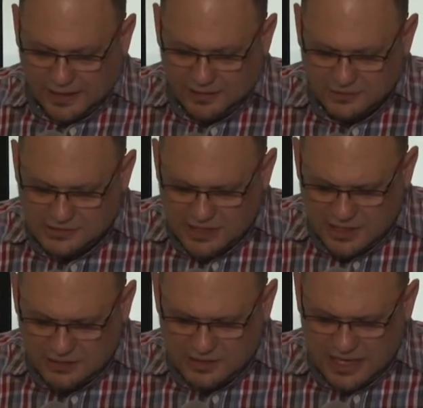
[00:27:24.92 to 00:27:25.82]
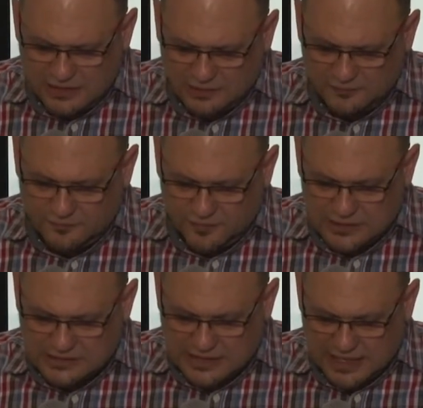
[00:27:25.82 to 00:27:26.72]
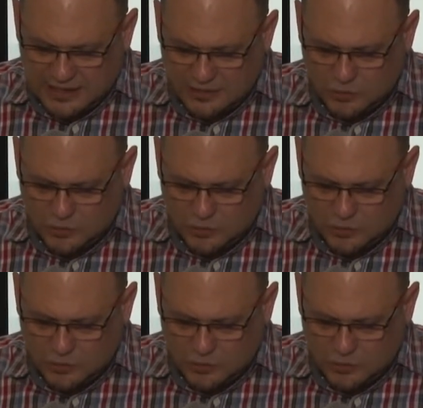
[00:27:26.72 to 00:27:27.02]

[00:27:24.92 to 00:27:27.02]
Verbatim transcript: And you see at the end of verse 9,